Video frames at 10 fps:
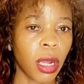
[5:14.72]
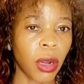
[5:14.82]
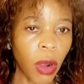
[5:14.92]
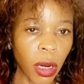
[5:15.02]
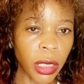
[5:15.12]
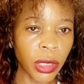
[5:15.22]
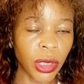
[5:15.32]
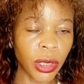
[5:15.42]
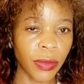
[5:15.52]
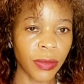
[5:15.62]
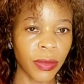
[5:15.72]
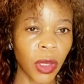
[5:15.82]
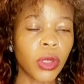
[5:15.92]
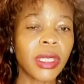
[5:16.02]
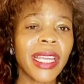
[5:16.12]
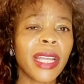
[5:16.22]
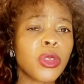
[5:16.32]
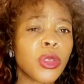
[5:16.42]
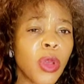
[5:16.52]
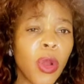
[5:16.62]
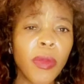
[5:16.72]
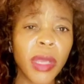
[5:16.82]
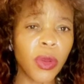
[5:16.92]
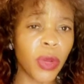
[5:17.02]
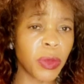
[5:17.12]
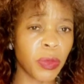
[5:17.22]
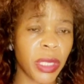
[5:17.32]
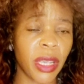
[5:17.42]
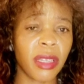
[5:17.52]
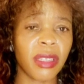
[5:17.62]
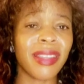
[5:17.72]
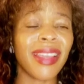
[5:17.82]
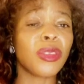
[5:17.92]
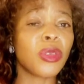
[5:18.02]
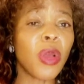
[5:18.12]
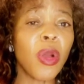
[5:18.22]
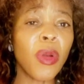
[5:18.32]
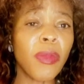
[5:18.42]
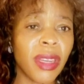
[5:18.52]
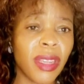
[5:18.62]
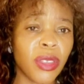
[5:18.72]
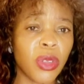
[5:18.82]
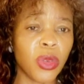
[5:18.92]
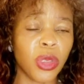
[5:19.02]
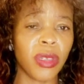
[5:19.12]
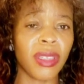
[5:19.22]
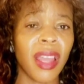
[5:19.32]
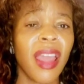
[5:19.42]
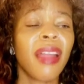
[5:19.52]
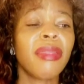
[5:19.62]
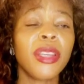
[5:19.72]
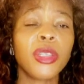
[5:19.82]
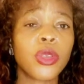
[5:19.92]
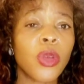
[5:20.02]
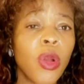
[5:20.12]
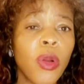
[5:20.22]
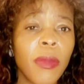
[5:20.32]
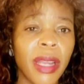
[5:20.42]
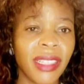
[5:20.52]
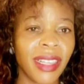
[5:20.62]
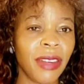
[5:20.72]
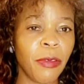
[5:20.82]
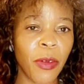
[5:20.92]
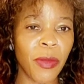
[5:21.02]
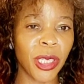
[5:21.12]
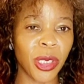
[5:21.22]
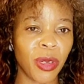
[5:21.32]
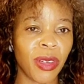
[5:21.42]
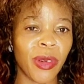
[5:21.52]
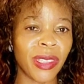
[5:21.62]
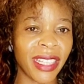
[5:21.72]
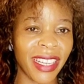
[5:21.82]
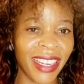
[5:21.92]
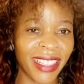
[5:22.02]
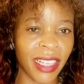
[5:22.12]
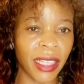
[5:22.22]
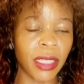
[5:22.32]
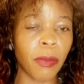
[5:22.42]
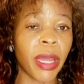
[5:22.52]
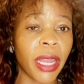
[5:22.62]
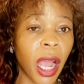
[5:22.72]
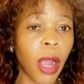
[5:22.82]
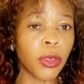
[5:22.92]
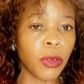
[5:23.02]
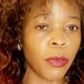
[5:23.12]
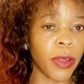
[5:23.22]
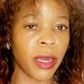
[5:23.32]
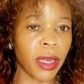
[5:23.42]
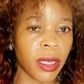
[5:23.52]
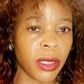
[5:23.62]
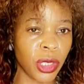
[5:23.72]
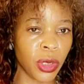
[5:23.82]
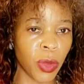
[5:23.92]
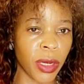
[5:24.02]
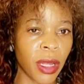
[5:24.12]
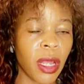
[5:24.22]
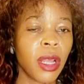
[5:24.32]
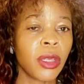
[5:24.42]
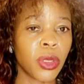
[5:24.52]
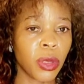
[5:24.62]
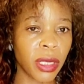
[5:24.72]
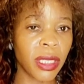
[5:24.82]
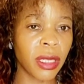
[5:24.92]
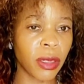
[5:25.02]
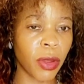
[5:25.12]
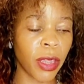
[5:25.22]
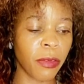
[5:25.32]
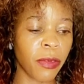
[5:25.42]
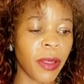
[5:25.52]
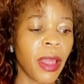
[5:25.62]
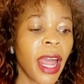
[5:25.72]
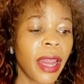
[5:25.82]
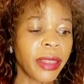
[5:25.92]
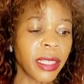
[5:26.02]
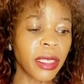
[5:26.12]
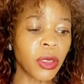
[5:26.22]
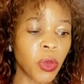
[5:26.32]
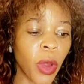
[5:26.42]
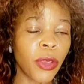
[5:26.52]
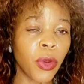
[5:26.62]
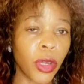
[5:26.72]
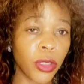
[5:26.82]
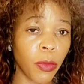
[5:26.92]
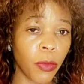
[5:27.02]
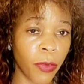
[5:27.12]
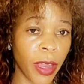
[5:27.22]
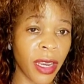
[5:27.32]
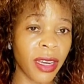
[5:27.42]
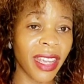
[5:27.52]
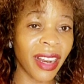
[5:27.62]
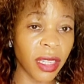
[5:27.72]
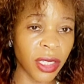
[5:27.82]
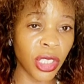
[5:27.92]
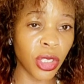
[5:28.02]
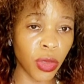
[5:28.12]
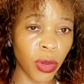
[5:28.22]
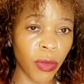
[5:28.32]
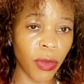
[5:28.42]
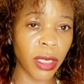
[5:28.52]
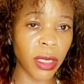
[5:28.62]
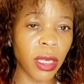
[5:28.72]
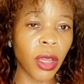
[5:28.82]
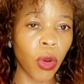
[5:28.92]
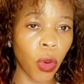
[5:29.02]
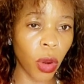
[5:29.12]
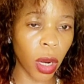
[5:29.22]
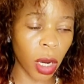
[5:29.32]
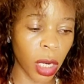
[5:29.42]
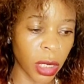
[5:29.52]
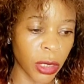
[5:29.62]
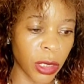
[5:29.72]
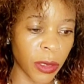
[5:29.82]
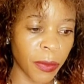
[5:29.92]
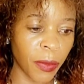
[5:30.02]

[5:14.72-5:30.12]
college? Because there are so many websites, there are so many institutions, there's so much information on the internet, but how do you find a legit one? So listen carefully. This is where you're going to find a legit university or college